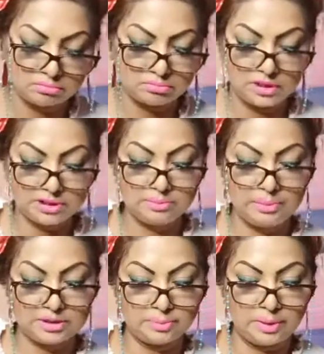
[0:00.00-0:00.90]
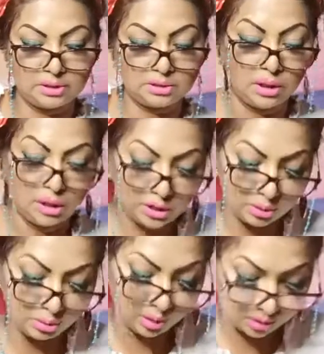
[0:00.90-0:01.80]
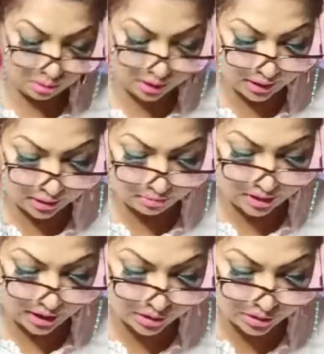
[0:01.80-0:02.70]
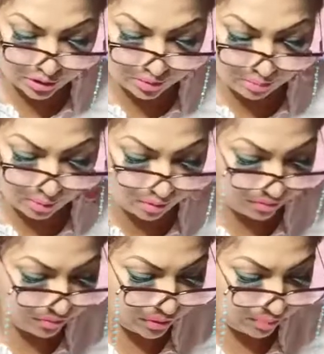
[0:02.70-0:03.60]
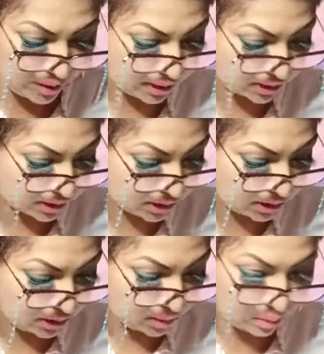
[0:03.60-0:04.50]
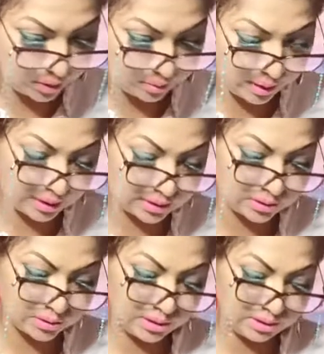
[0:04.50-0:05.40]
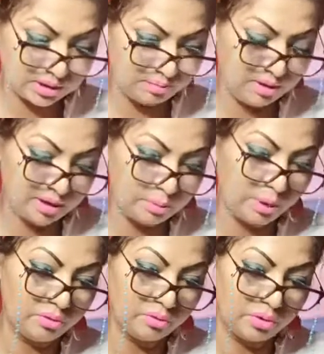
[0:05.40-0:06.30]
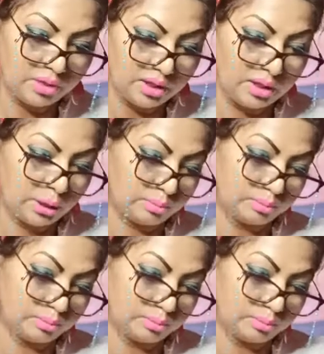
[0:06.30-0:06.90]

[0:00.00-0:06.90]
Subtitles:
That's the best part. You want to heal the relationship of your past with your ex. So there is something that went wrong here.